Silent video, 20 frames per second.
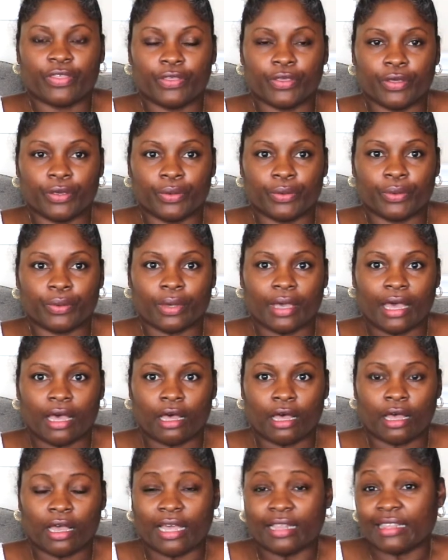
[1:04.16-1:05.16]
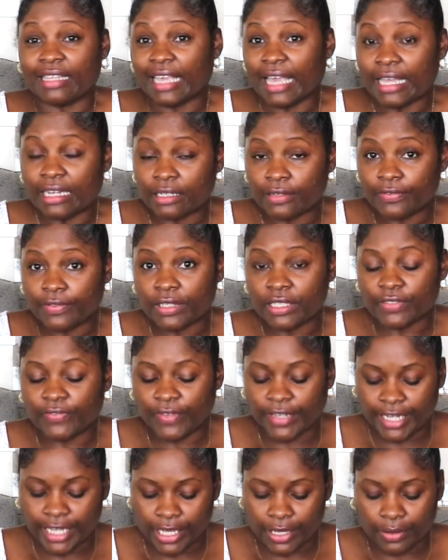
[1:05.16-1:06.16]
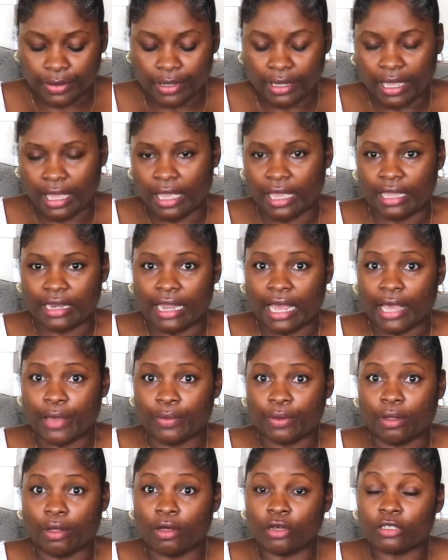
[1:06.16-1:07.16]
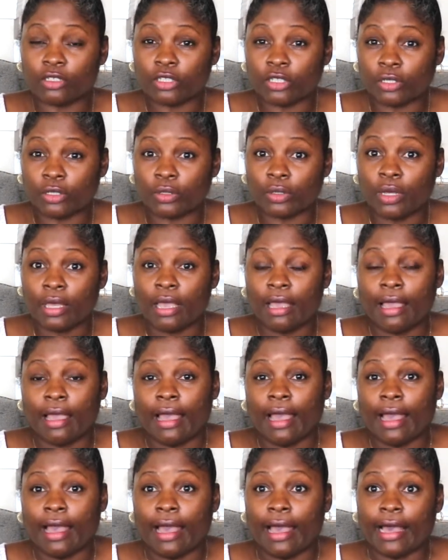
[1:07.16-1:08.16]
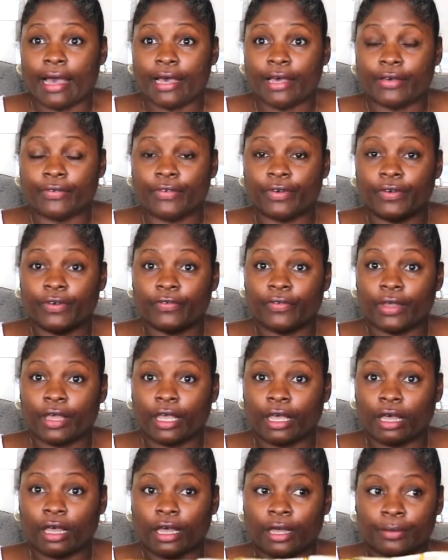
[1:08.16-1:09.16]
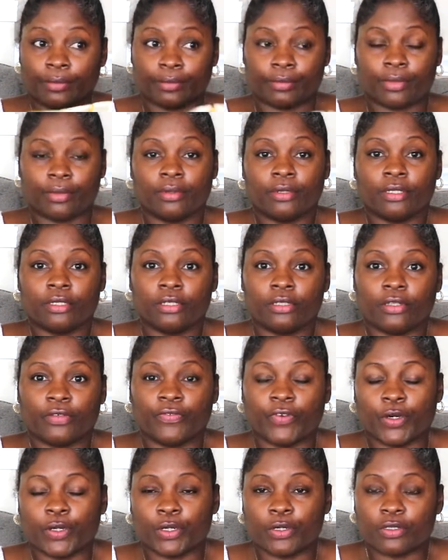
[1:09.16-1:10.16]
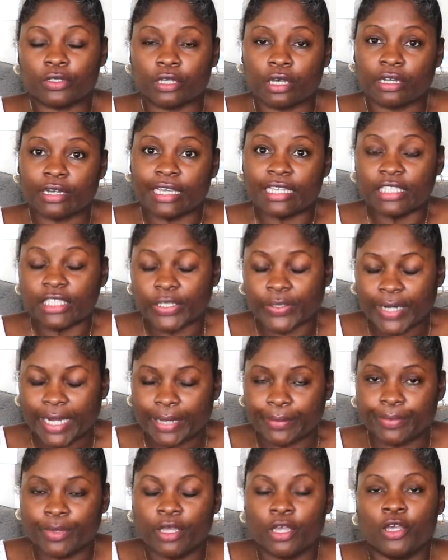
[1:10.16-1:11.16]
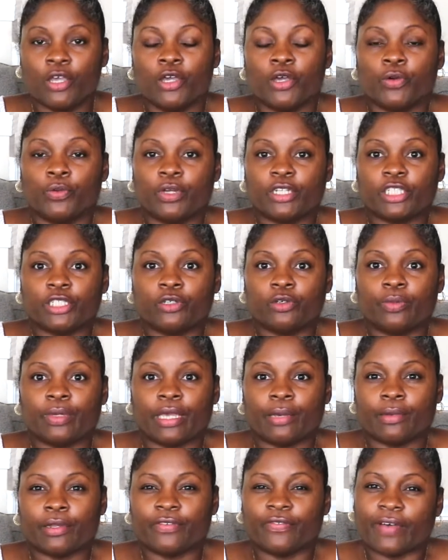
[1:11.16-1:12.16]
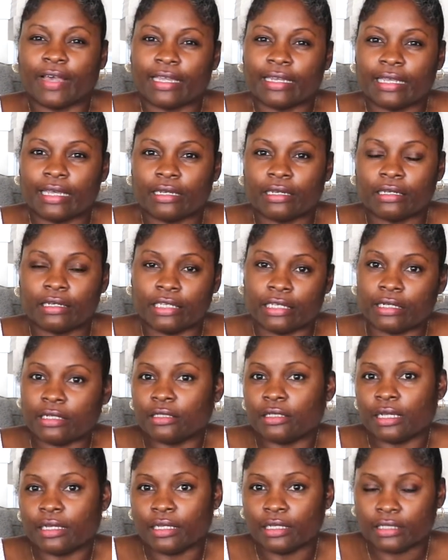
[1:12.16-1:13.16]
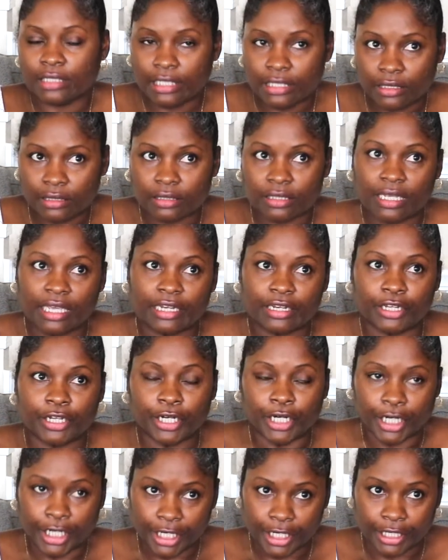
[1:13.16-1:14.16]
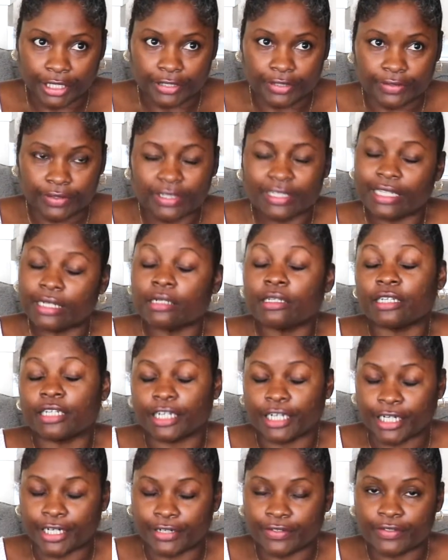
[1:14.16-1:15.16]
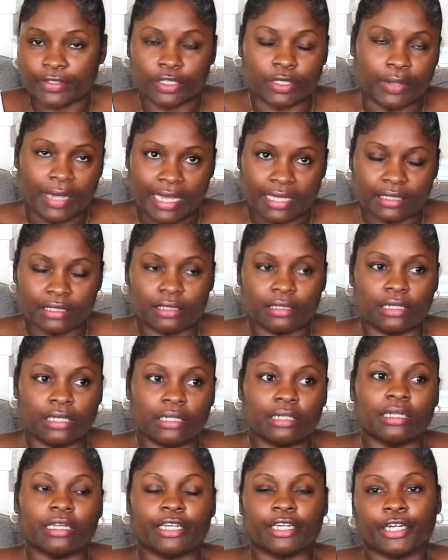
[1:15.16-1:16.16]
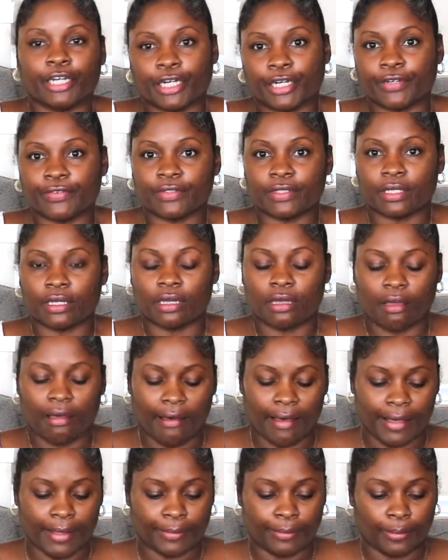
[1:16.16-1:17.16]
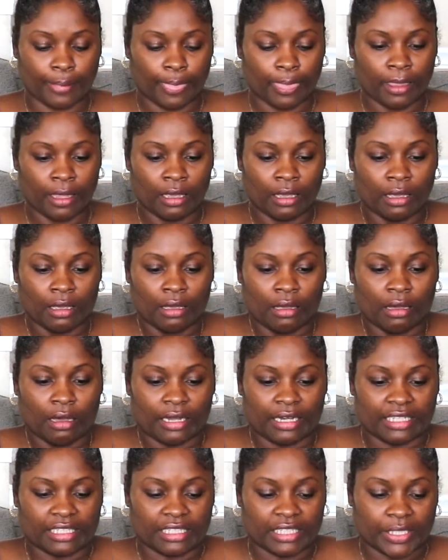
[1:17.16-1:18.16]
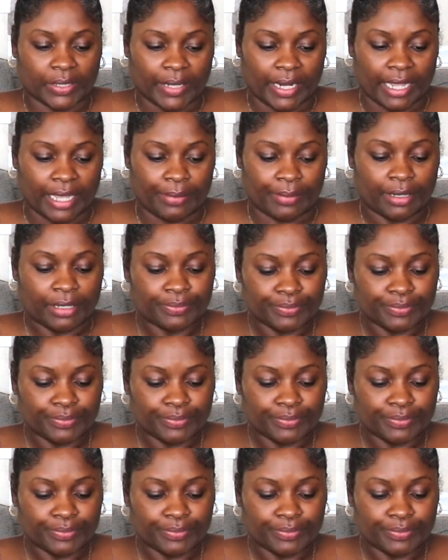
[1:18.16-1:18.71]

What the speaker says: you at the end of this video, and I will also have the photos on Instagram, which you'll be able to find at Needles and Curves, no S, Needle and Curves on Instagram.